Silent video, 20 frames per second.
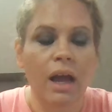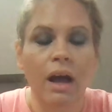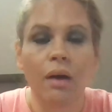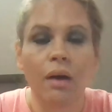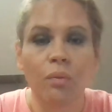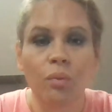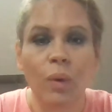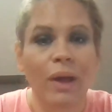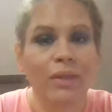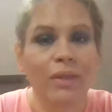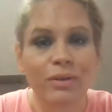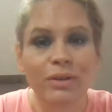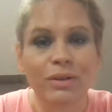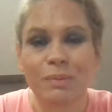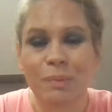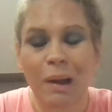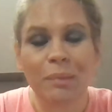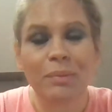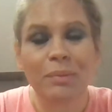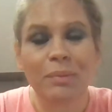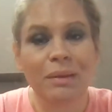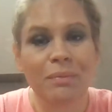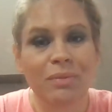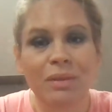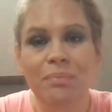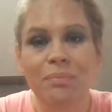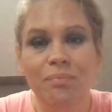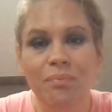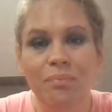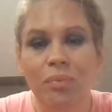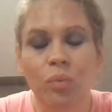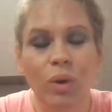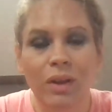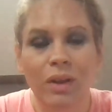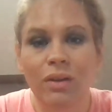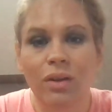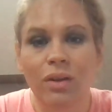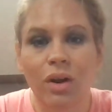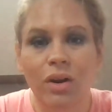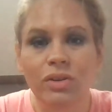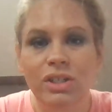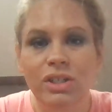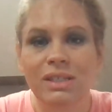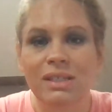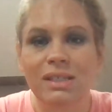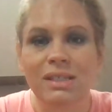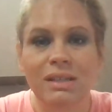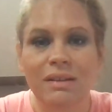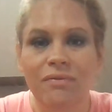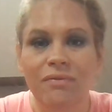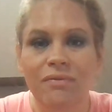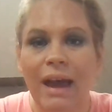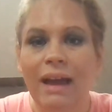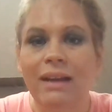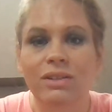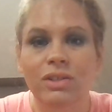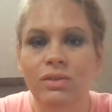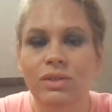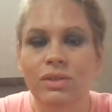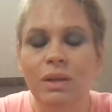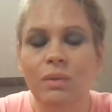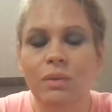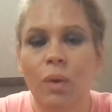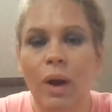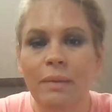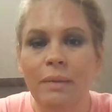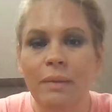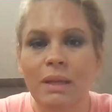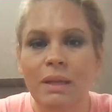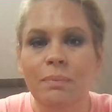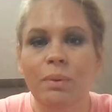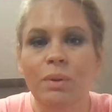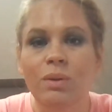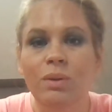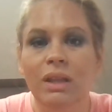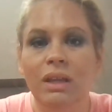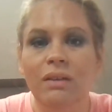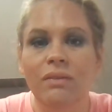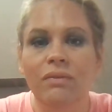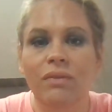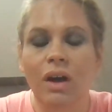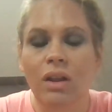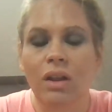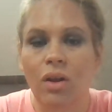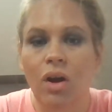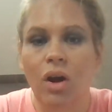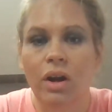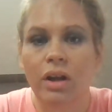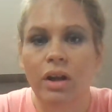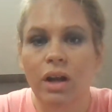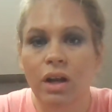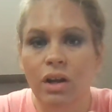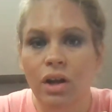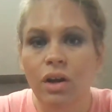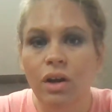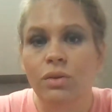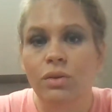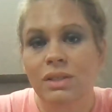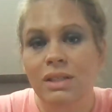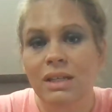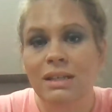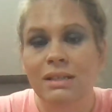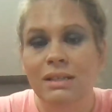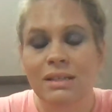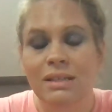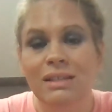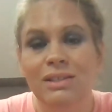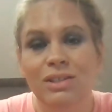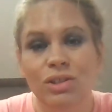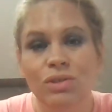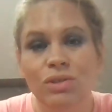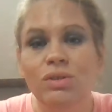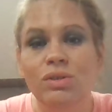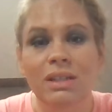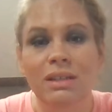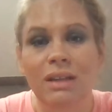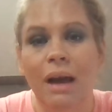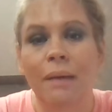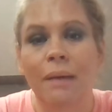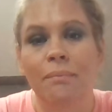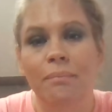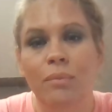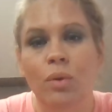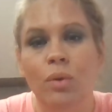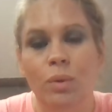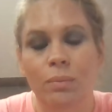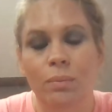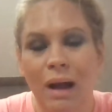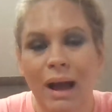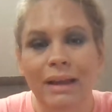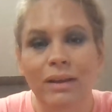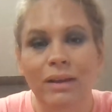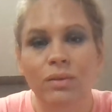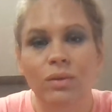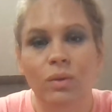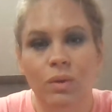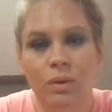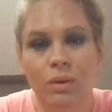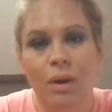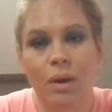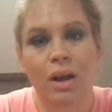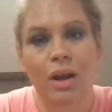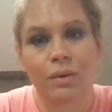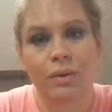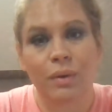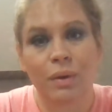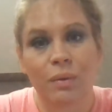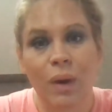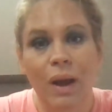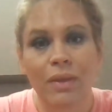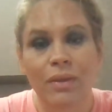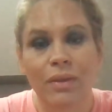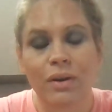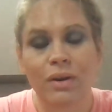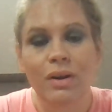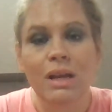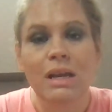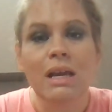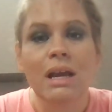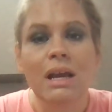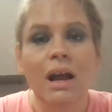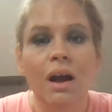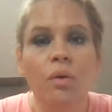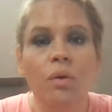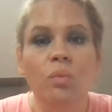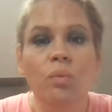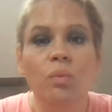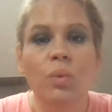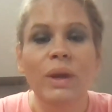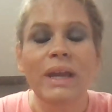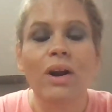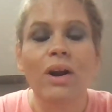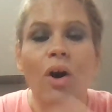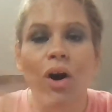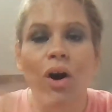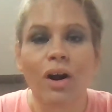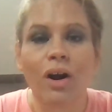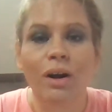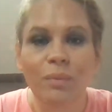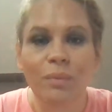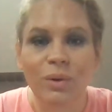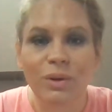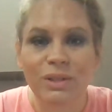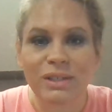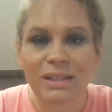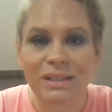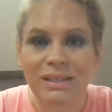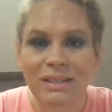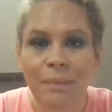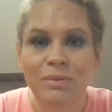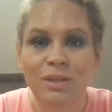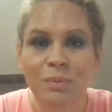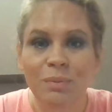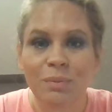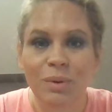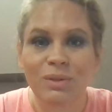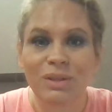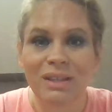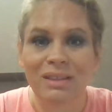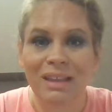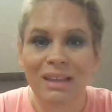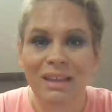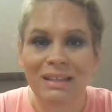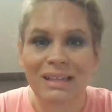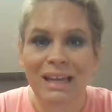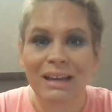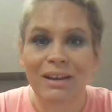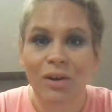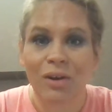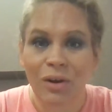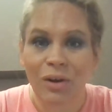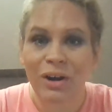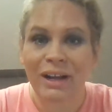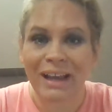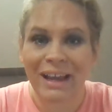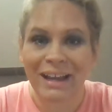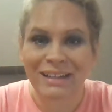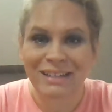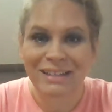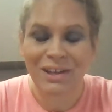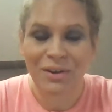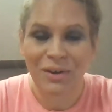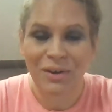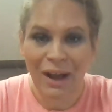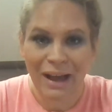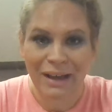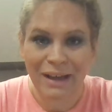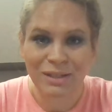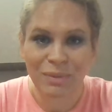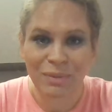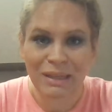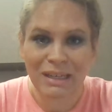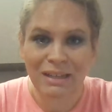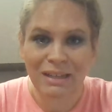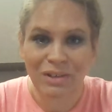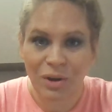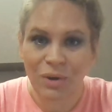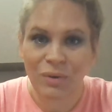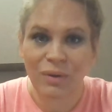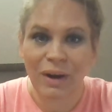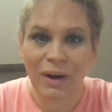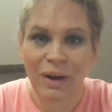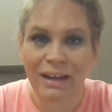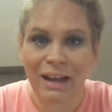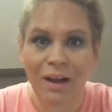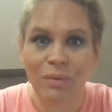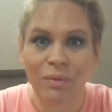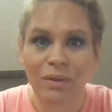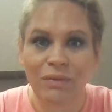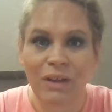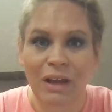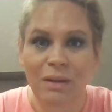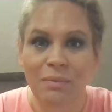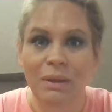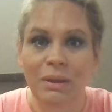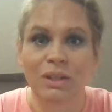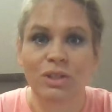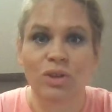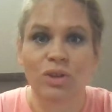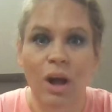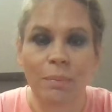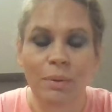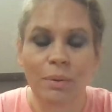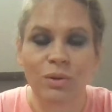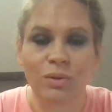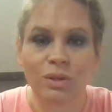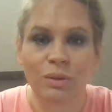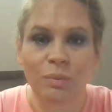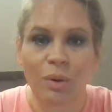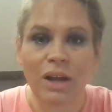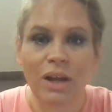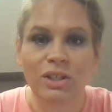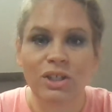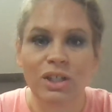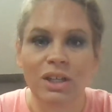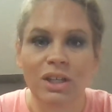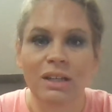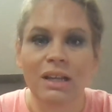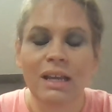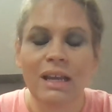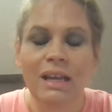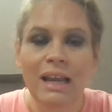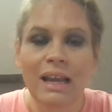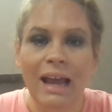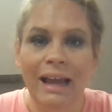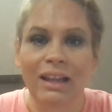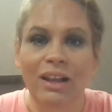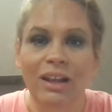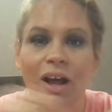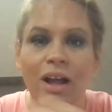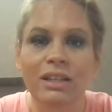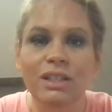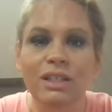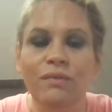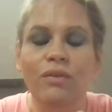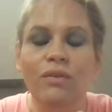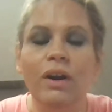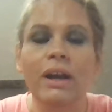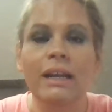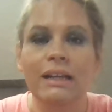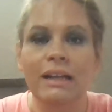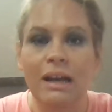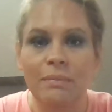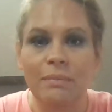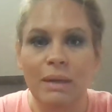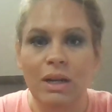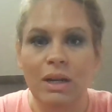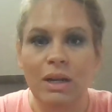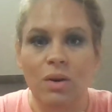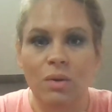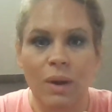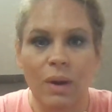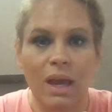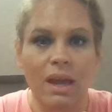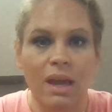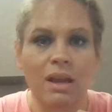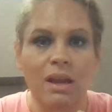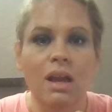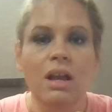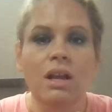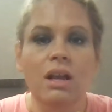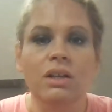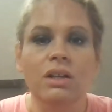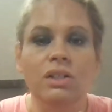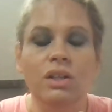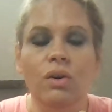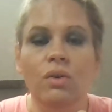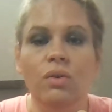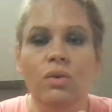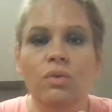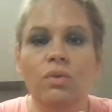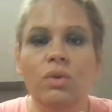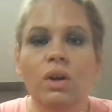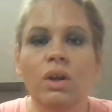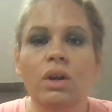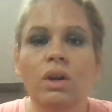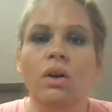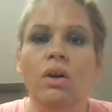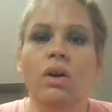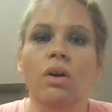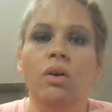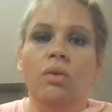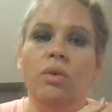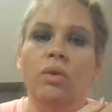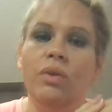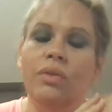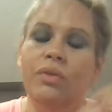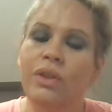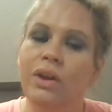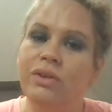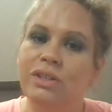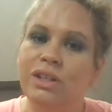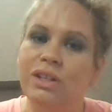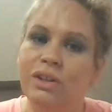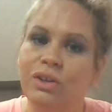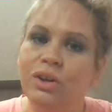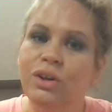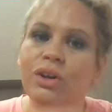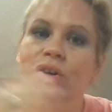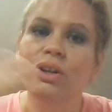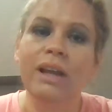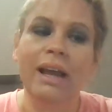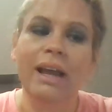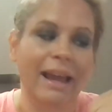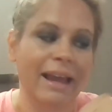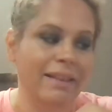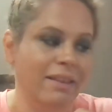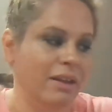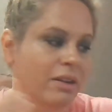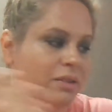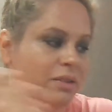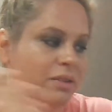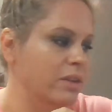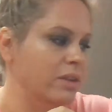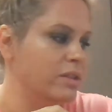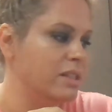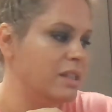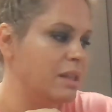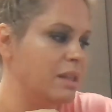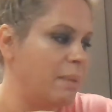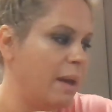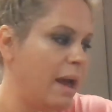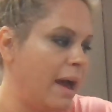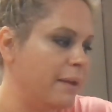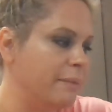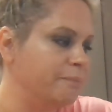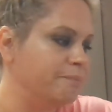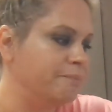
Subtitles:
Weather is probably one of the largest factors in why people live along a coast. Is it's usually got more mild or moderate weather. We are more susceptible to things like hurricanes, though. As we know right now, we've got a big tropical depression and lots of rain coming our way. So there's the good, and then there's the bad.